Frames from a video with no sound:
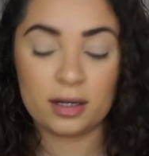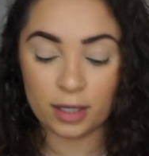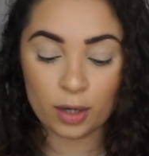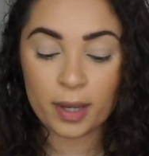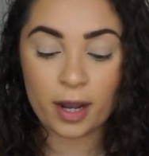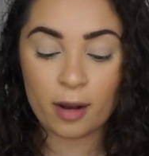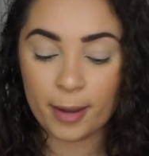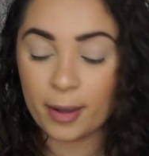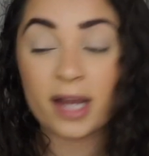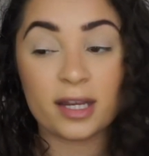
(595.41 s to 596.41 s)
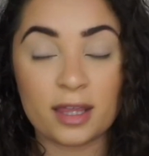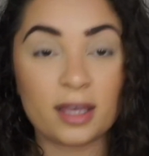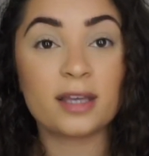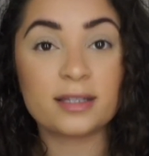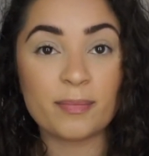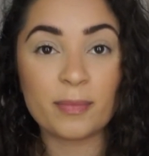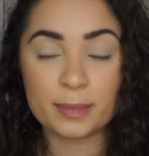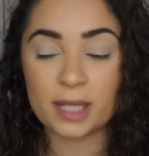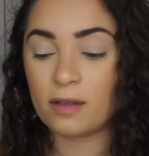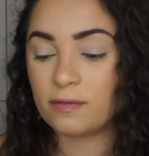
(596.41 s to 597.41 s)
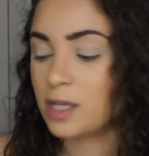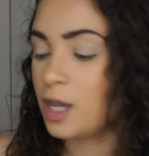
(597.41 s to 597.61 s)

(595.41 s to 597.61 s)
They don't care about anything except themselves.